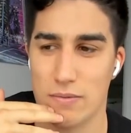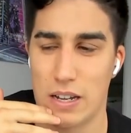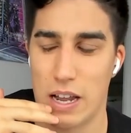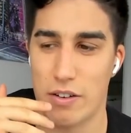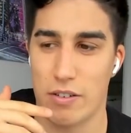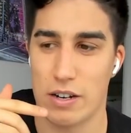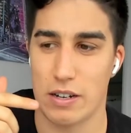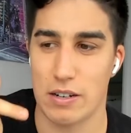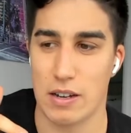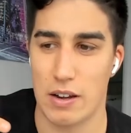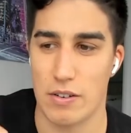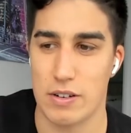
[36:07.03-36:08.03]
Henry,
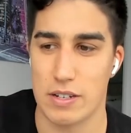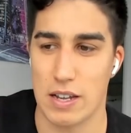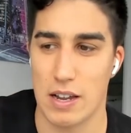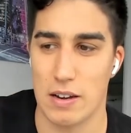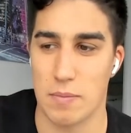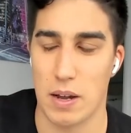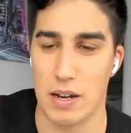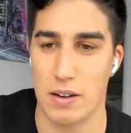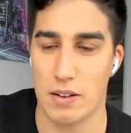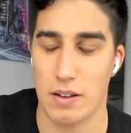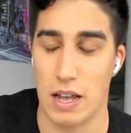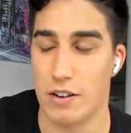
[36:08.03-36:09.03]
Henry's head and mine.
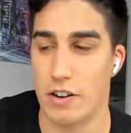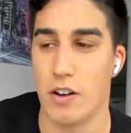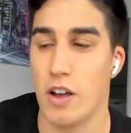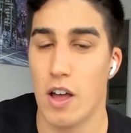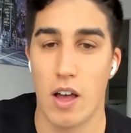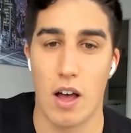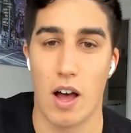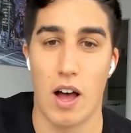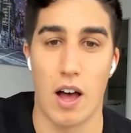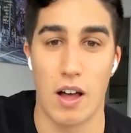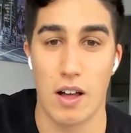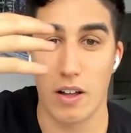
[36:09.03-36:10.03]
I don't know.
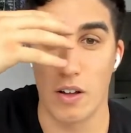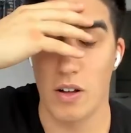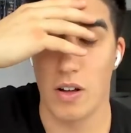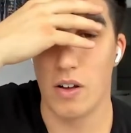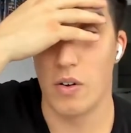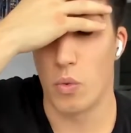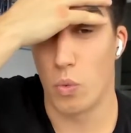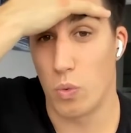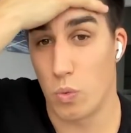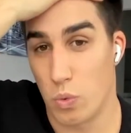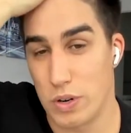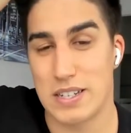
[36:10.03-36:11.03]
Uh, Something like
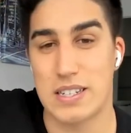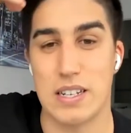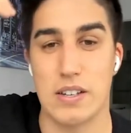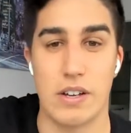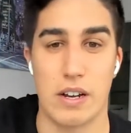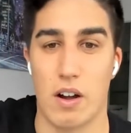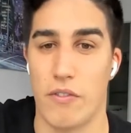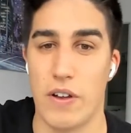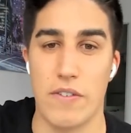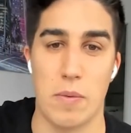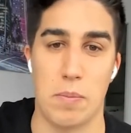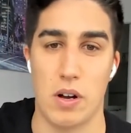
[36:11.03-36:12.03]
that. We're distilling our
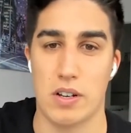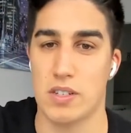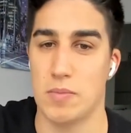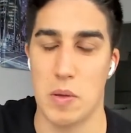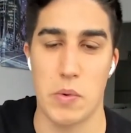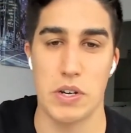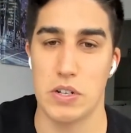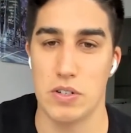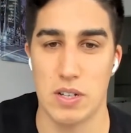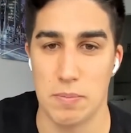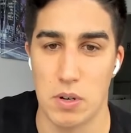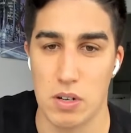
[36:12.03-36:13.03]
favorite books. Maybe we do
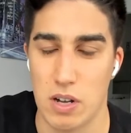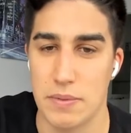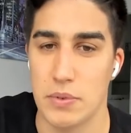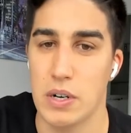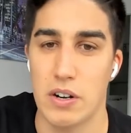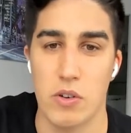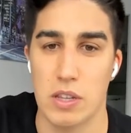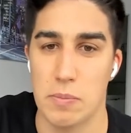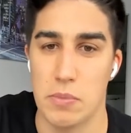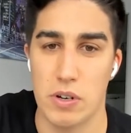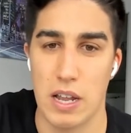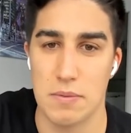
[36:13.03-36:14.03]
some book clubs. We don't know what the
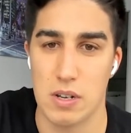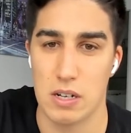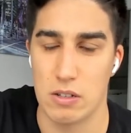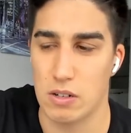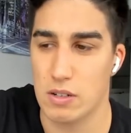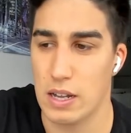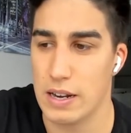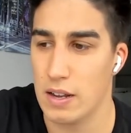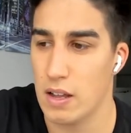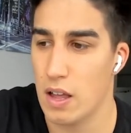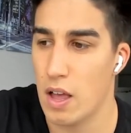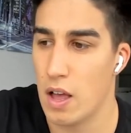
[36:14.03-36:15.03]
boot camp's going to look like,
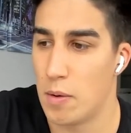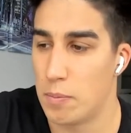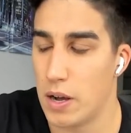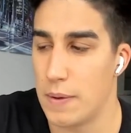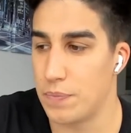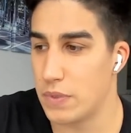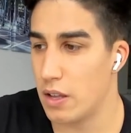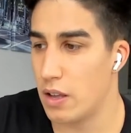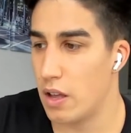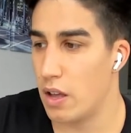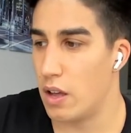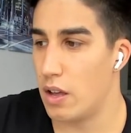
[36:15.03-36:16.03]
but
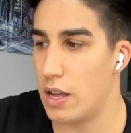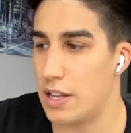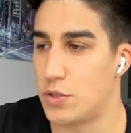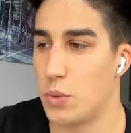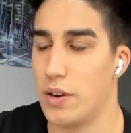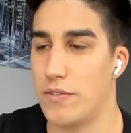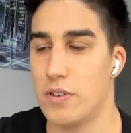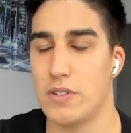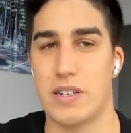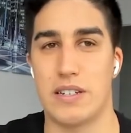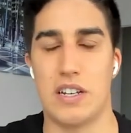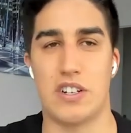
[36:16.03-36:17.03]
it's one of those
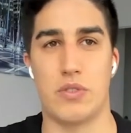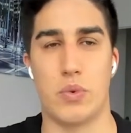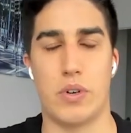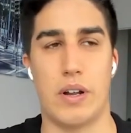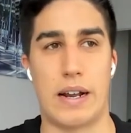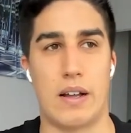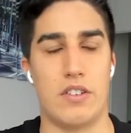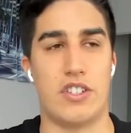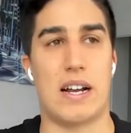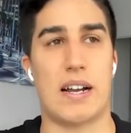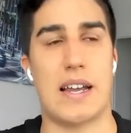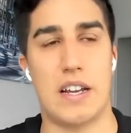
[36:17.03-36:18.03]
decisions where like
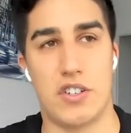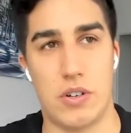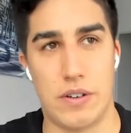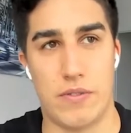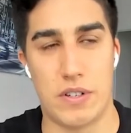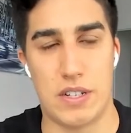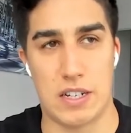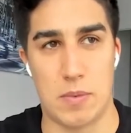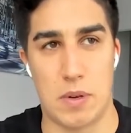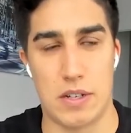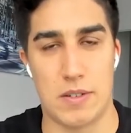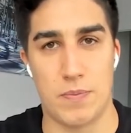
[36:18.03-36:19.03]
Jack can't join for six
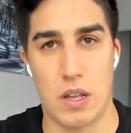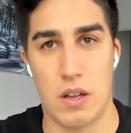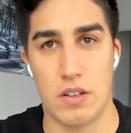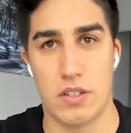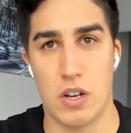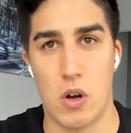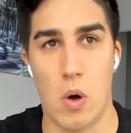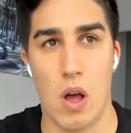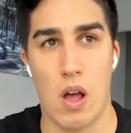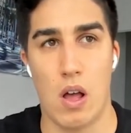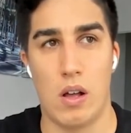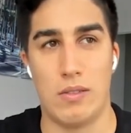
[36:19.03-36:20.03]
months. So
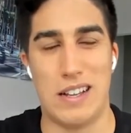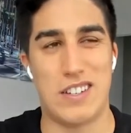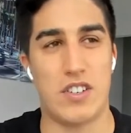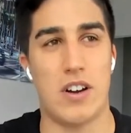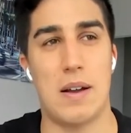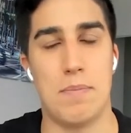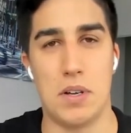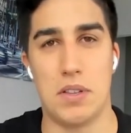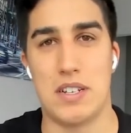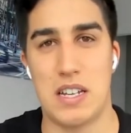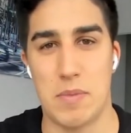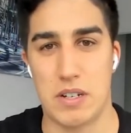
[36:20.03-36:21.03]
let's try and build the
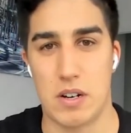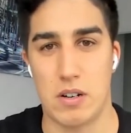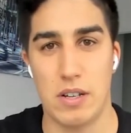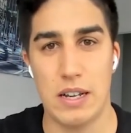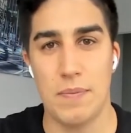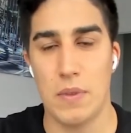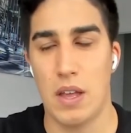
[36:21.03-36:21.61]
team internally.